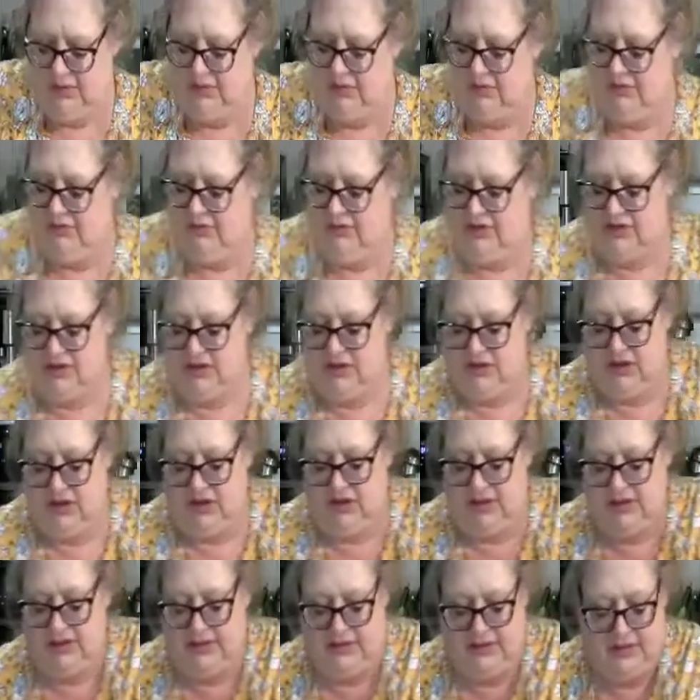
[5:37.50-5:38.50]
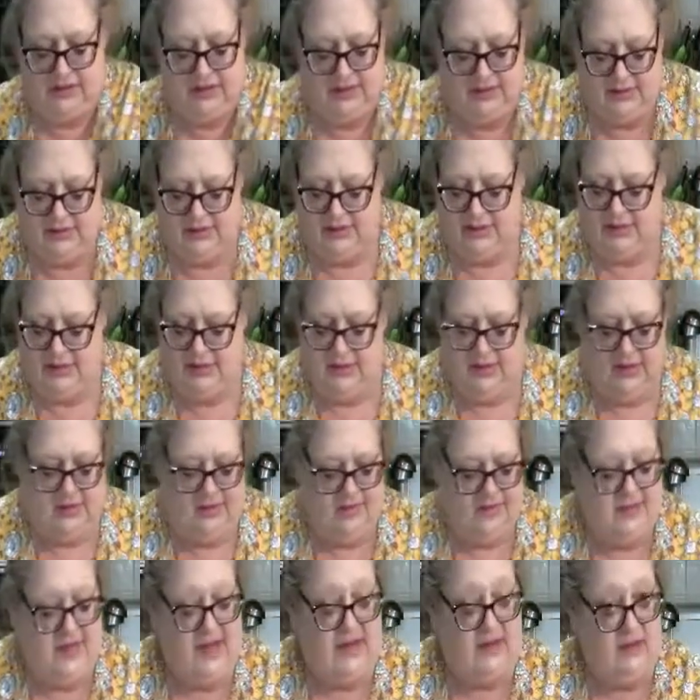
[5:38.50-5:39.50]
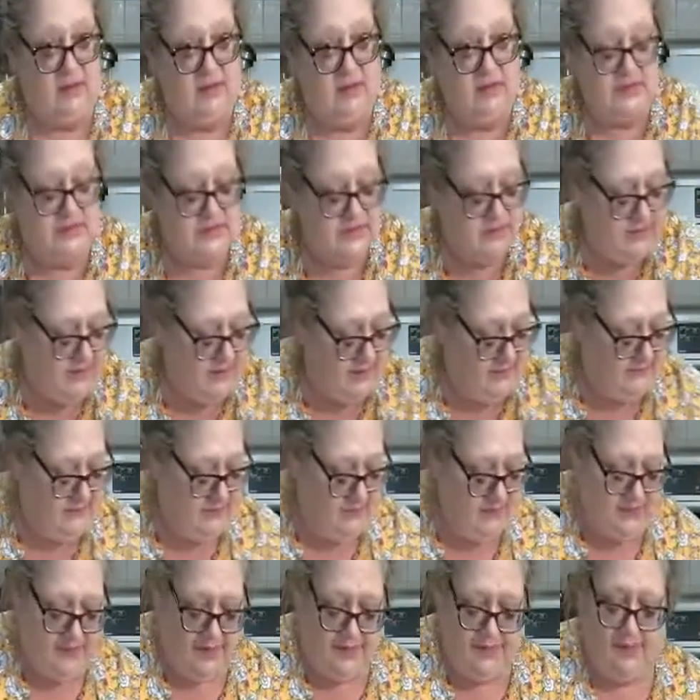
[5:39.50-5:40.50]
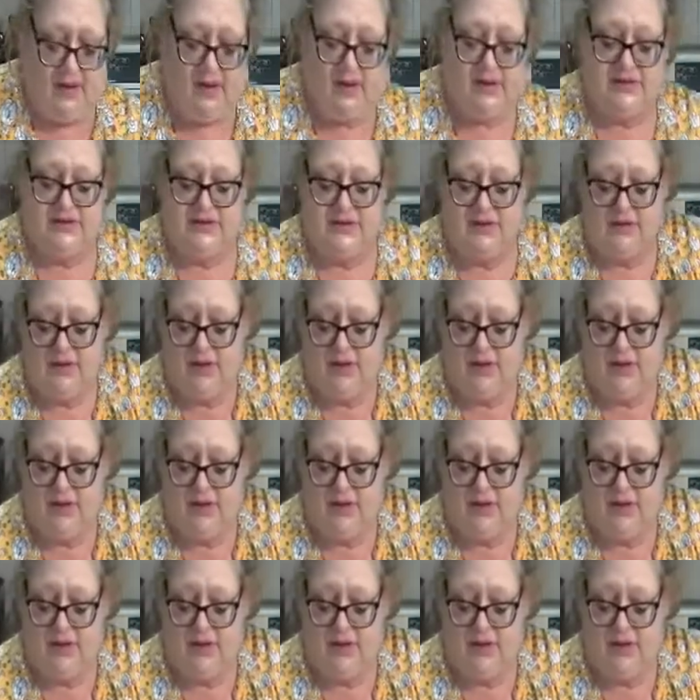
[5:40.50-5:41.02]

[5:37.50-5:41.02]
fresh garlic. That also came from my box. So the